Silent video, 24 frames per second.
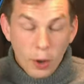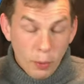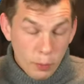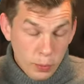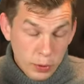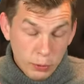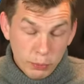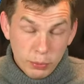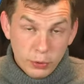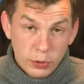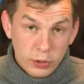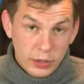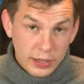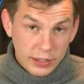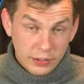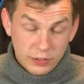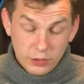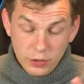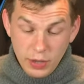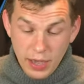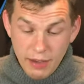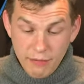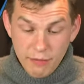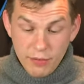I will put
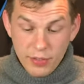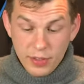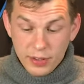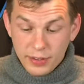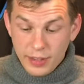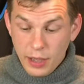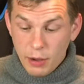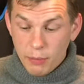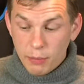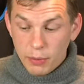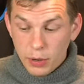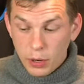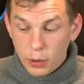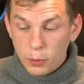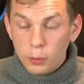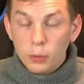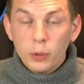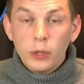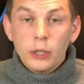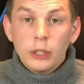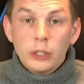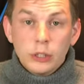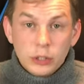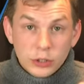links to everything down
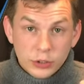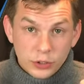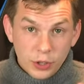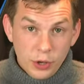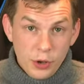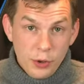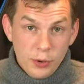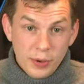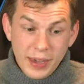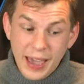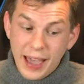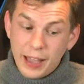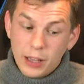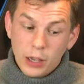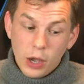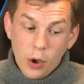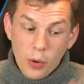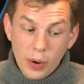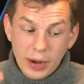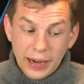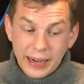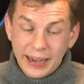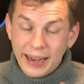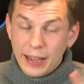below, so you
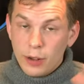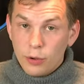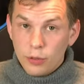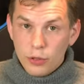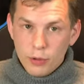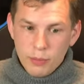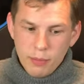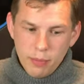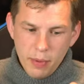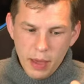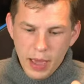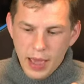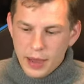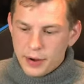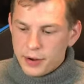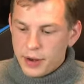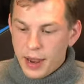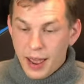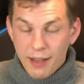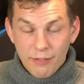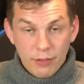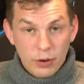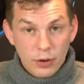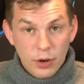can go and click on them
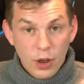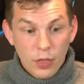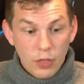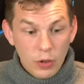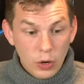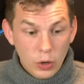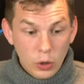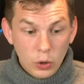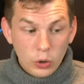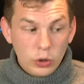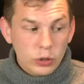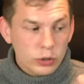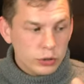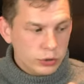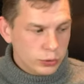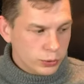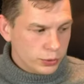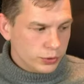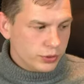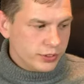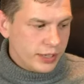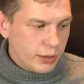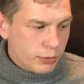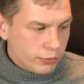and have another look
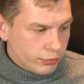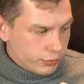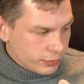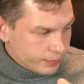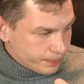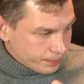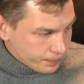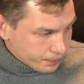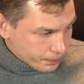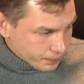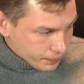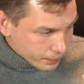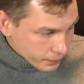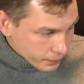yourself.